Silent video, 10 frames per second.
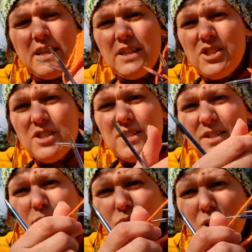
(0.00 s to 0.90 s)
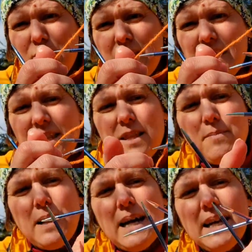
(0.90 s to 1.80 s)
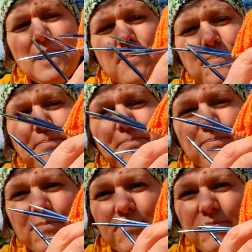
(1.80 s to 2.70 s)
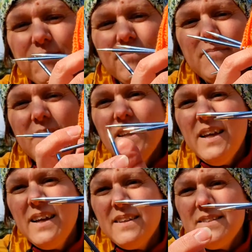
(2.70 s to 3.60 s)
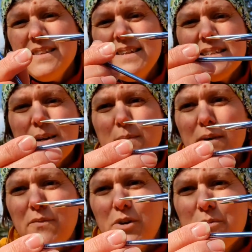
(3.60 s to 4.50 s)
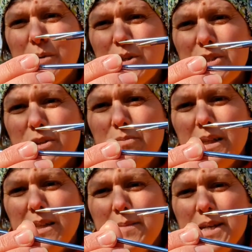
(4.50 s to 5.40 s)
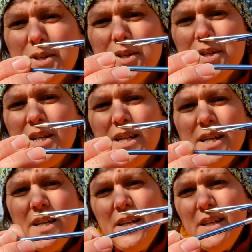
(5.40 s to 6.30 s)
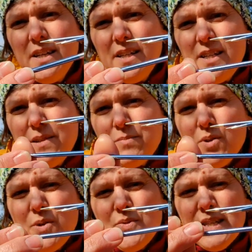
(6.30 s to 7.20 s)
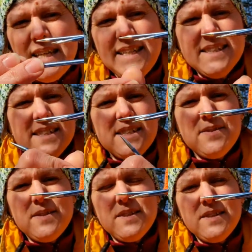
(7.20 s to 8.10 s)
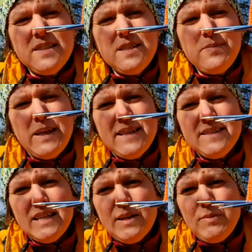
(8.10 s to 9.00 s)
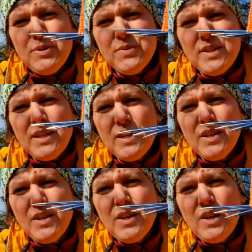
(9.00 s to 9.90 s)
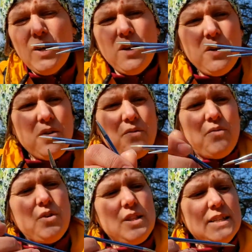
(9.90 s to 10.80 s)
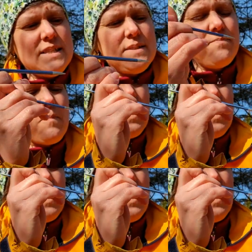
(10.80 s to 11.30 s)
and just some ribbing in the back. And these are my 4.0 millimeter Knit Prosings DPN that I'm using for this.